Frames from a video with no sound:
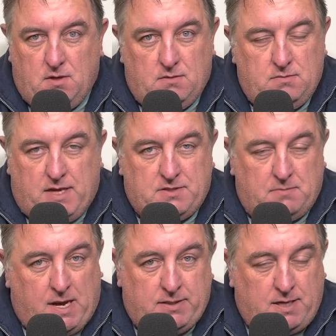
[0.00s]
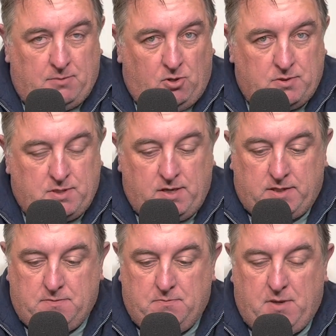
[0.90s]
Aston Martin come along as the
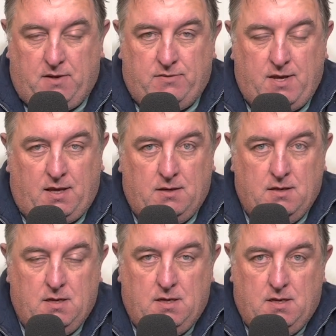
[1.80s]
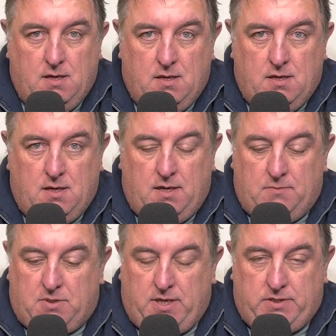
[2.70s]
next big thing and
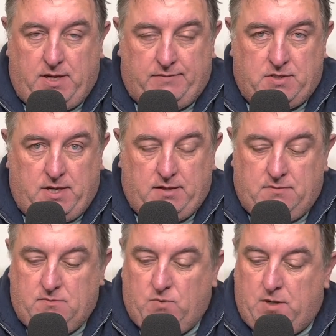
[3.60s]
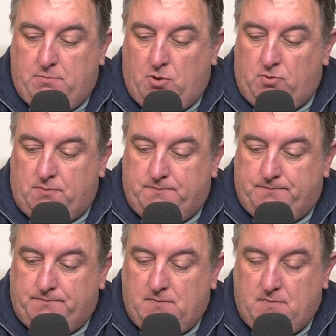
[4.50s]
potentially overtake Red Bull.
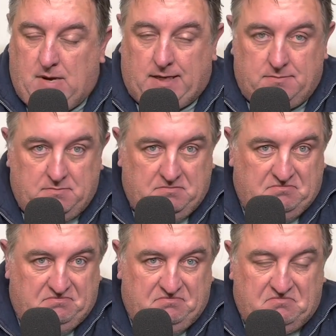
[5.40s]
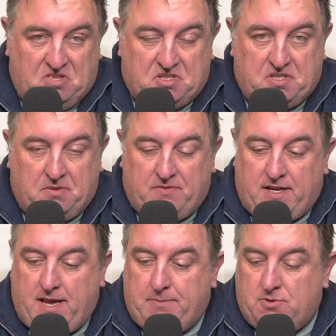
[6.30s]
But we've got to see if
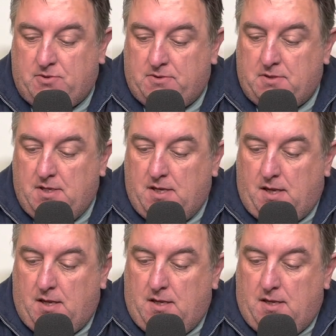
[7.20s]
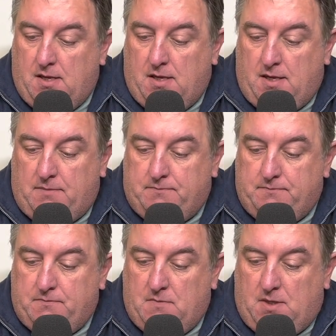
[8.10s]
that happens or not.
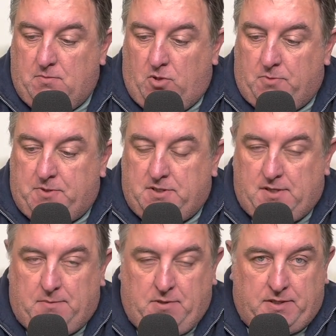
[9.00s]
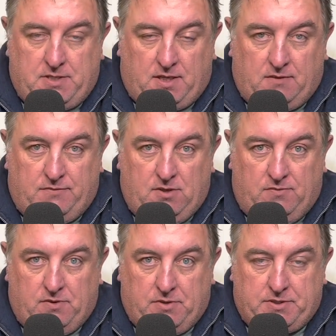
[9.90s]
it might be just they're playing second fiddle
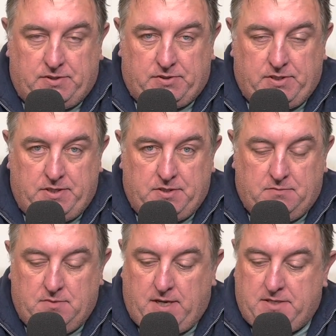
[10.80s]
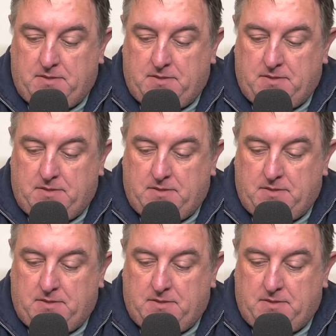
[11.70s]
for the rest of the season at Aston